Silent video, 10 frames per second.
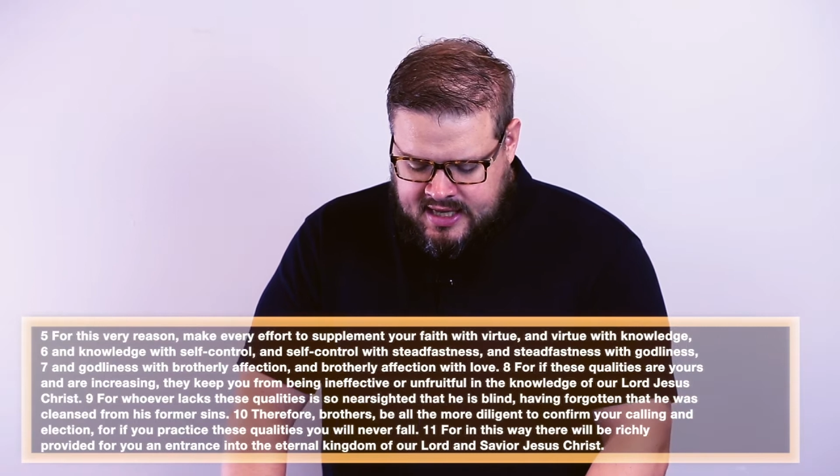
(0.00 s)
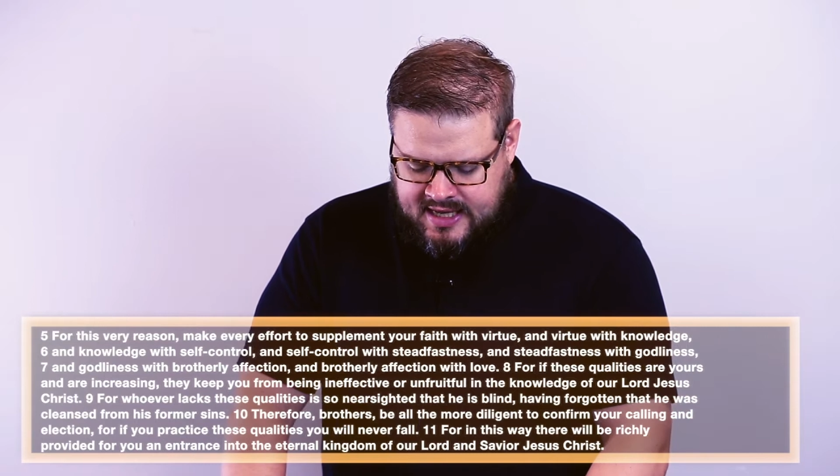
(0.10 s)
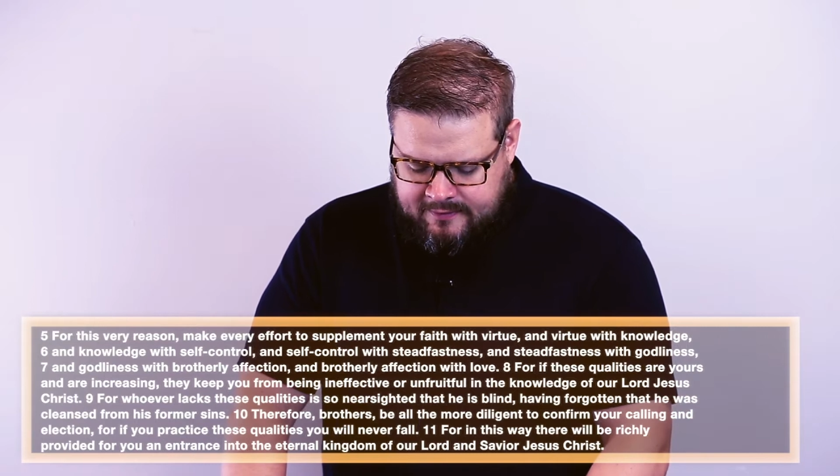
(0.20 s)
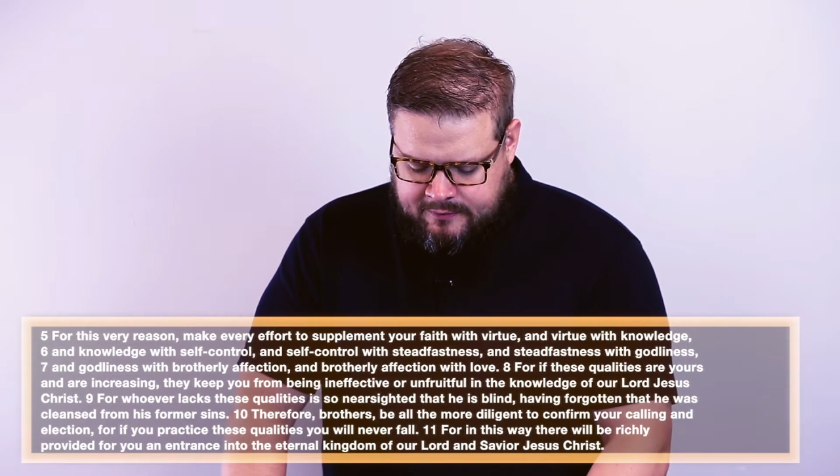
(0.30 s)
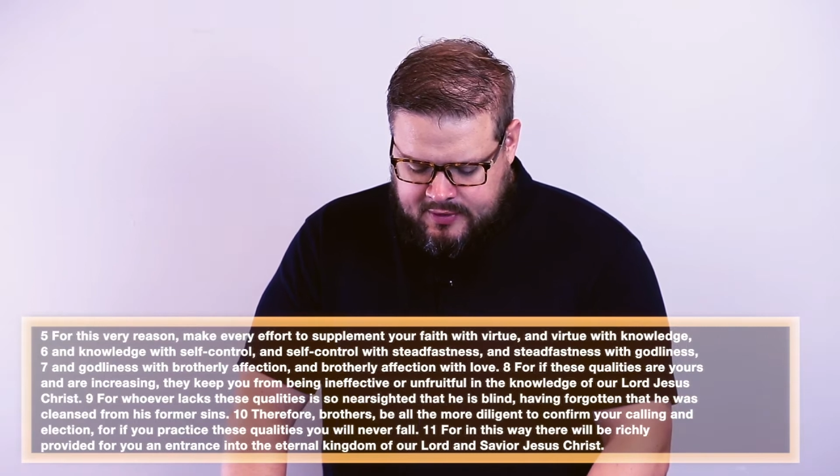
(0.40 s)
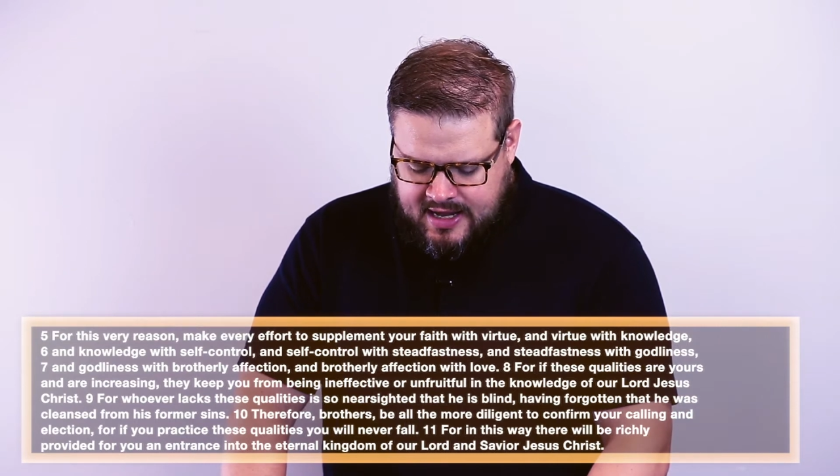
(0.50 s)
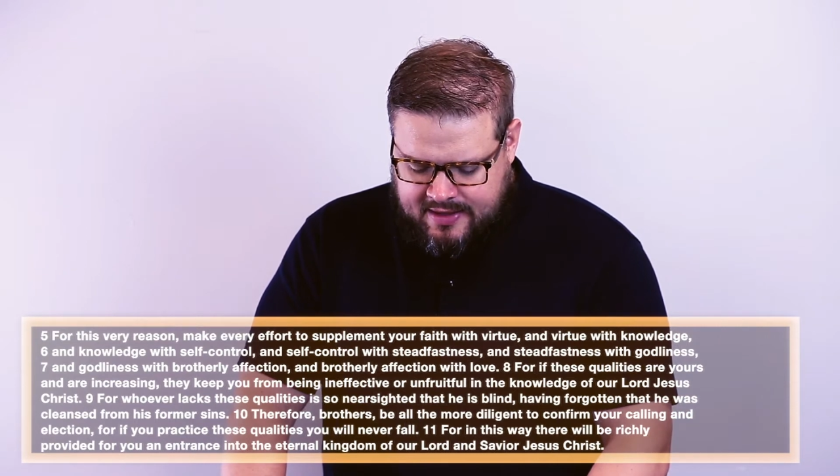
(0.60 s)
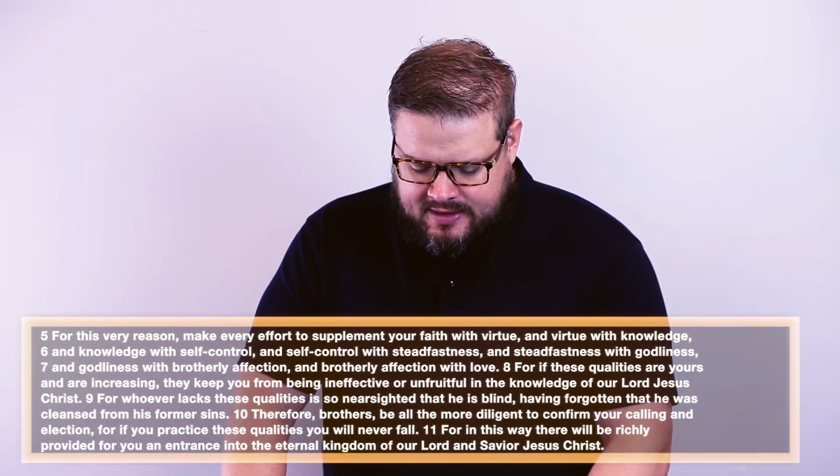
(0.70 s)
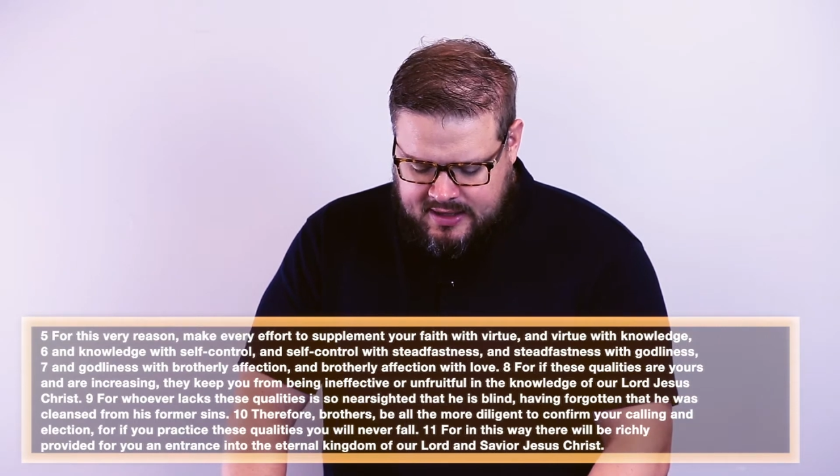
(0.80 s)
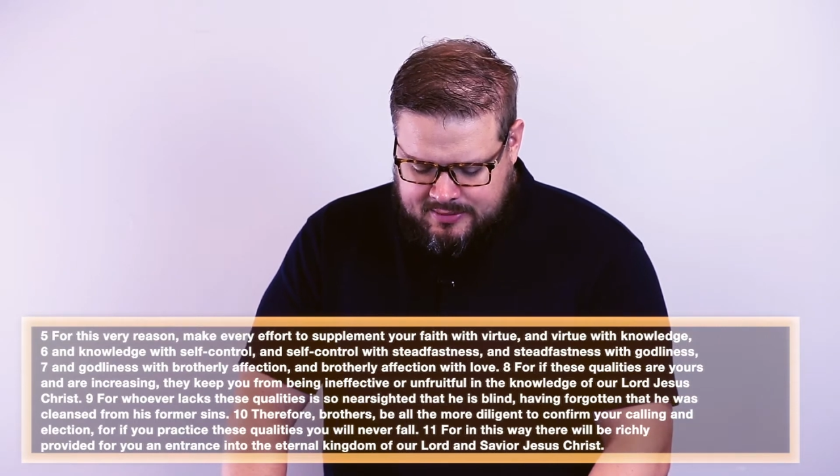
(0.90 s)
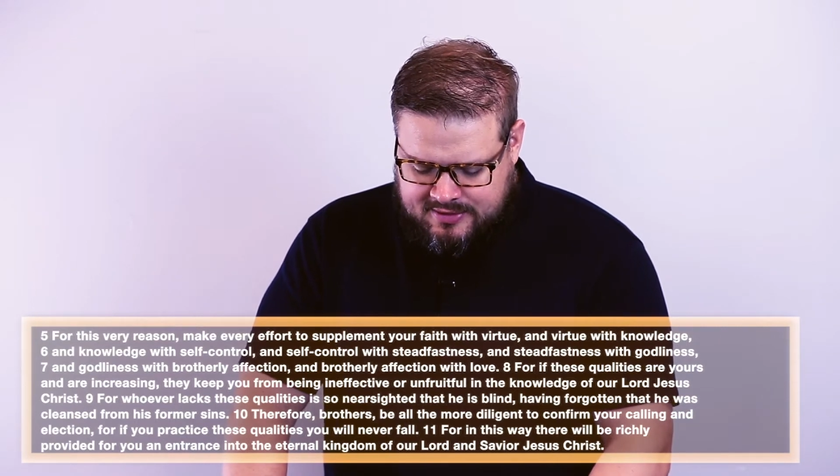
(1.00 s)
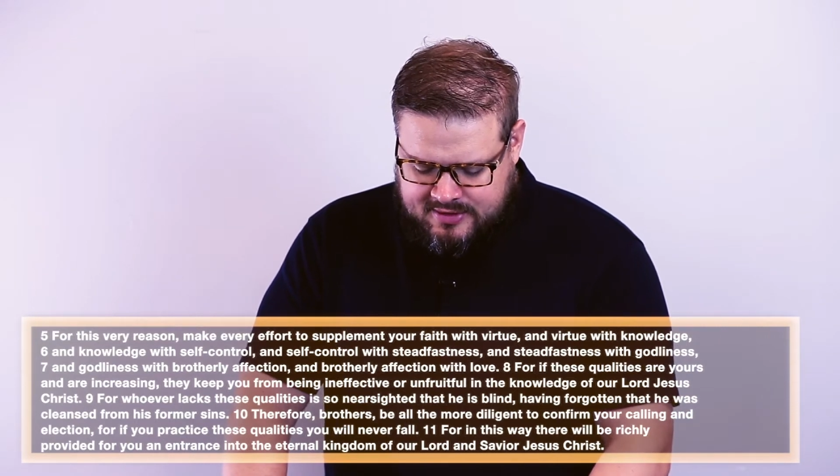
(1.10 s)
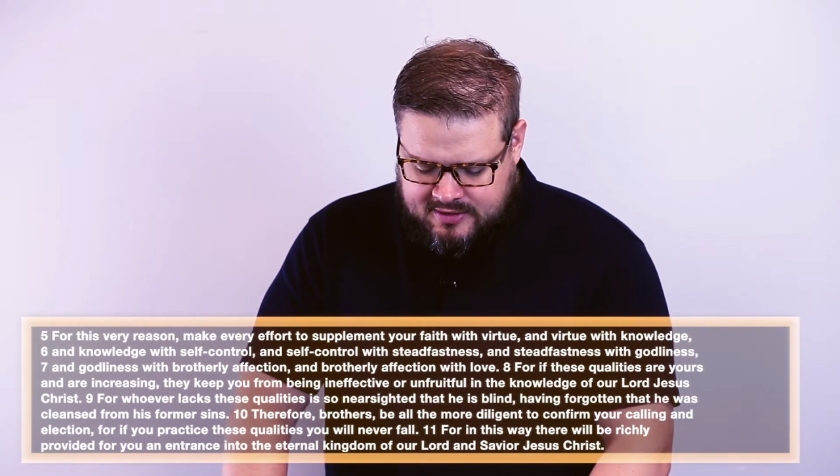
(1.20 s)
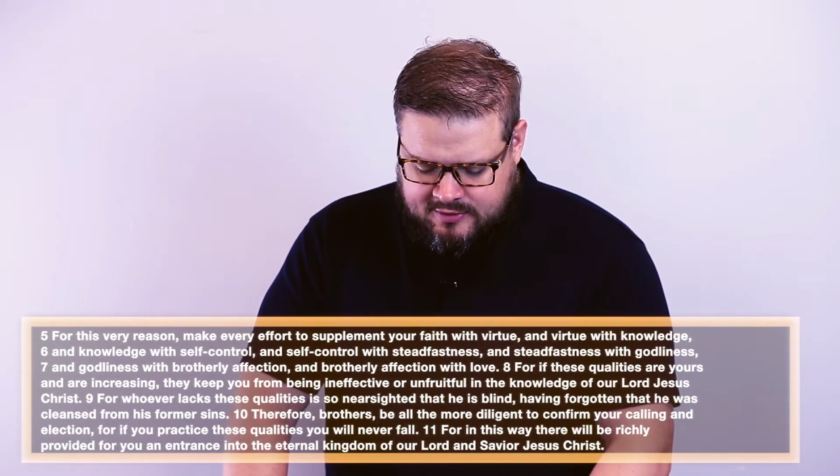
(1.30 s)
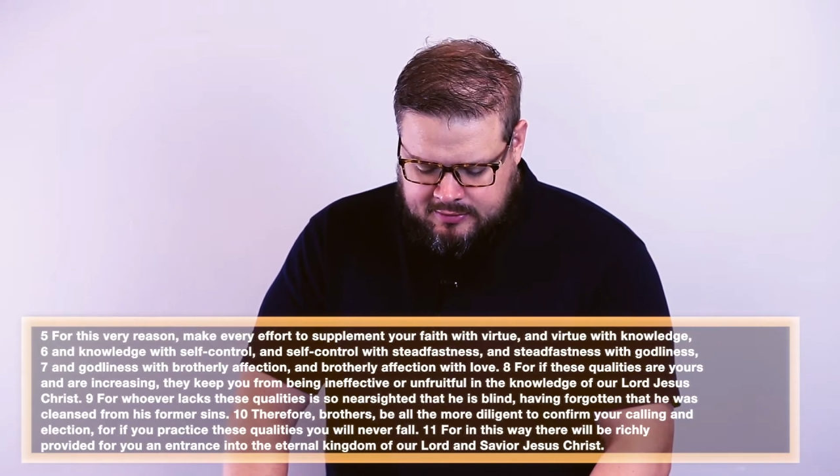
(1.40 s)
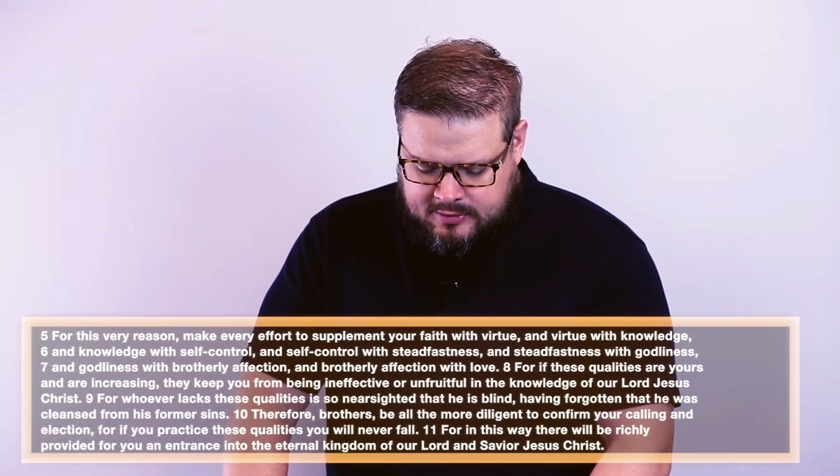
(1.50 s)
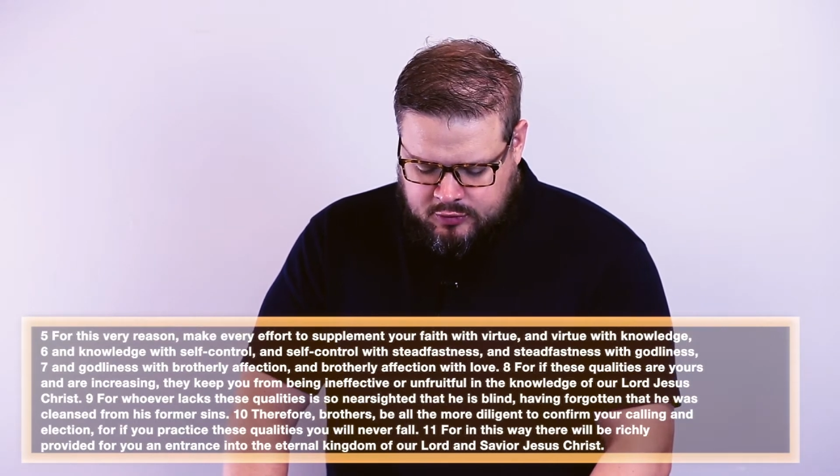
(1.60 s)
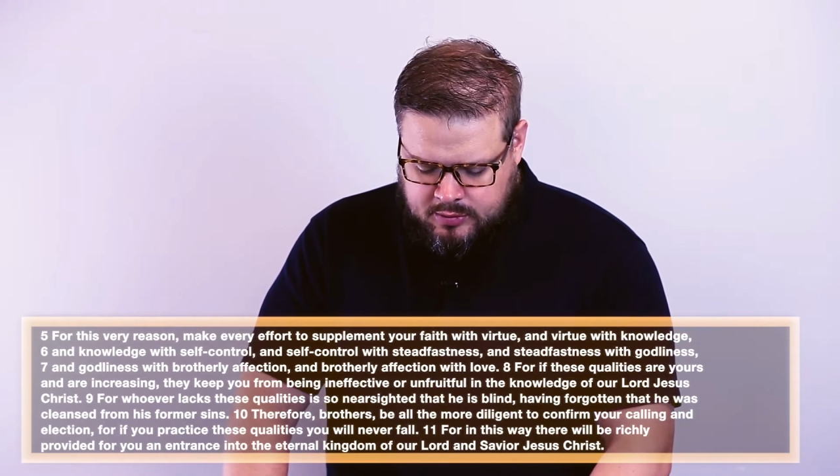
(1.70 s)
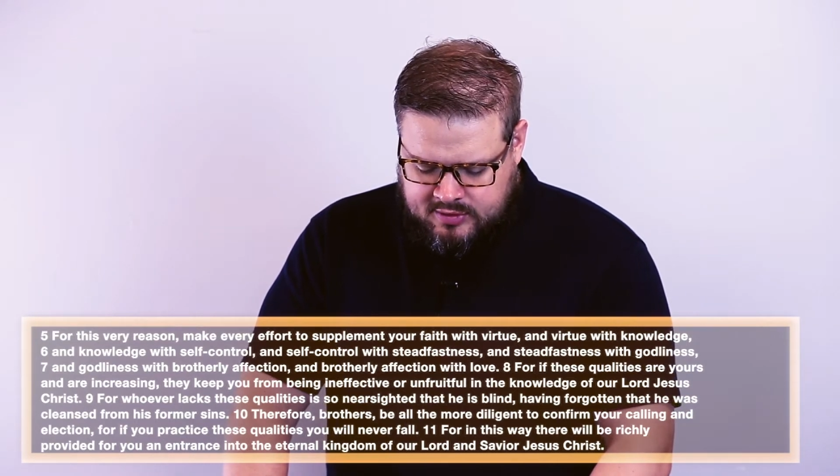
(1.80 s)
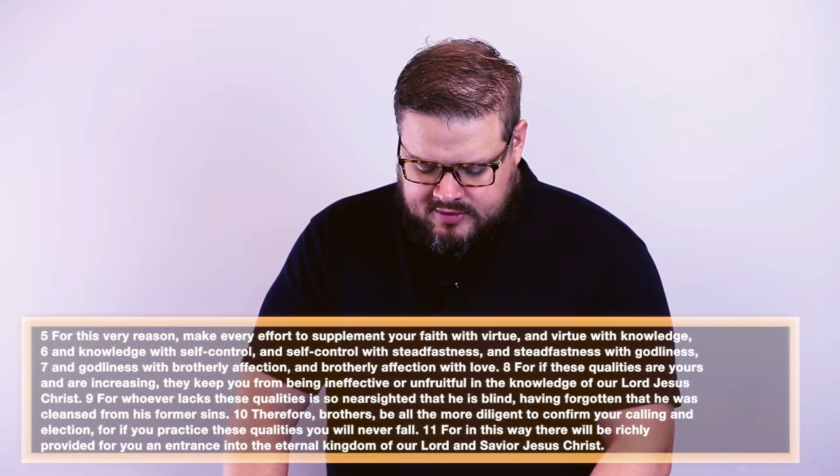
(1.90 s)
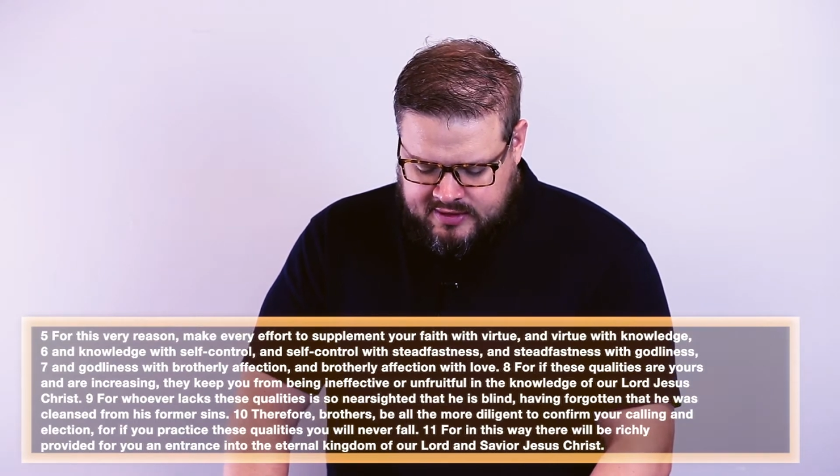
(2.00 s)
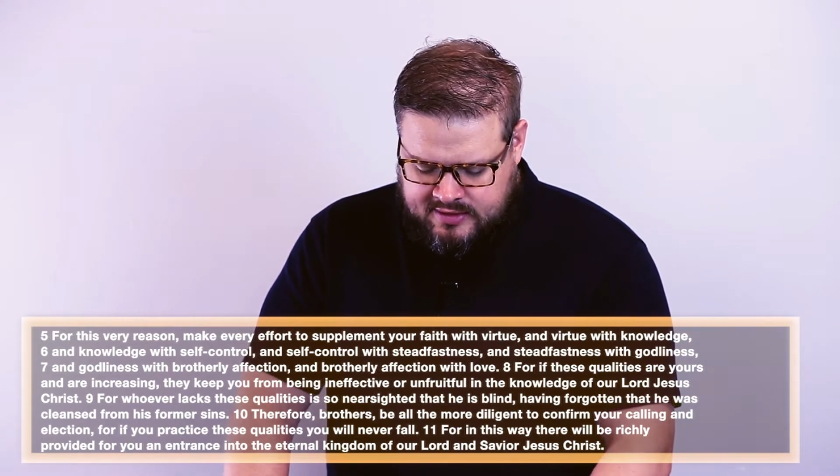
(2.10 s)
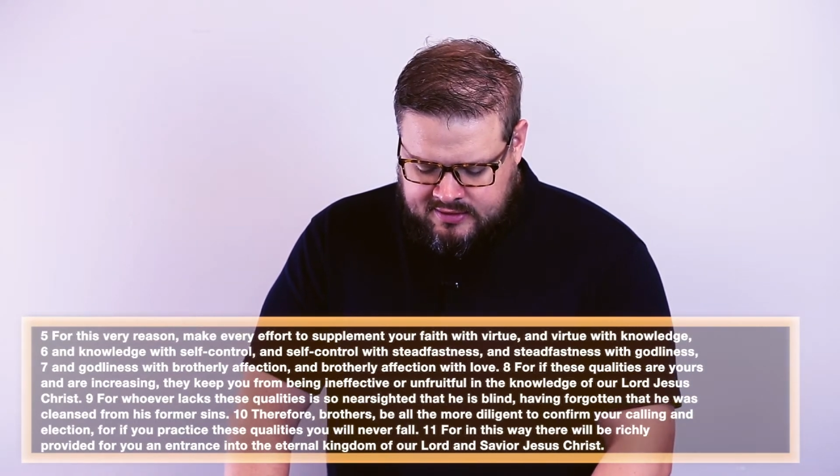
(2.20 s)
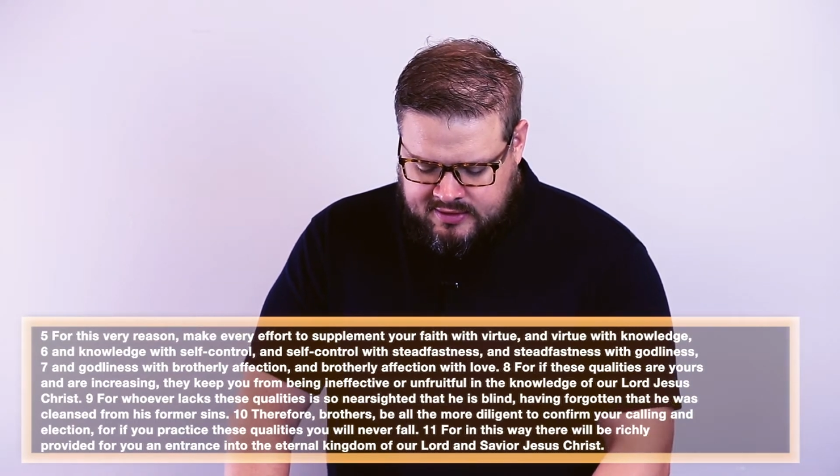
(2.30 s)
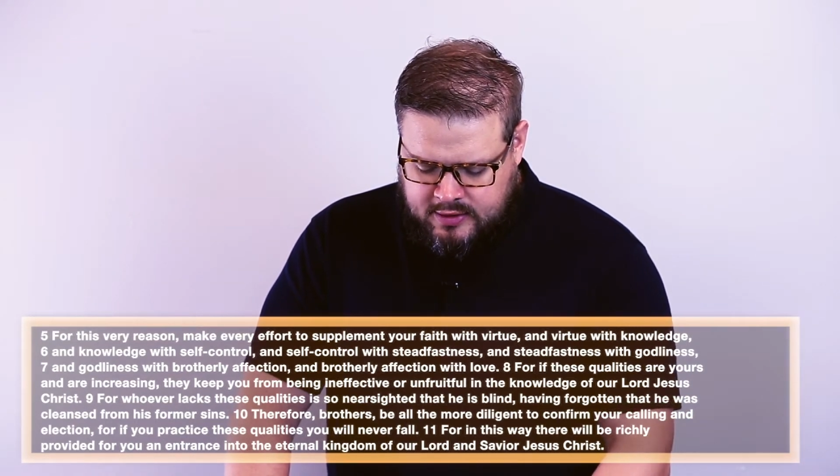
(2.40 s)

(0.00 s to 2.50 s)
having forgotten that he was cleansed from his former sins.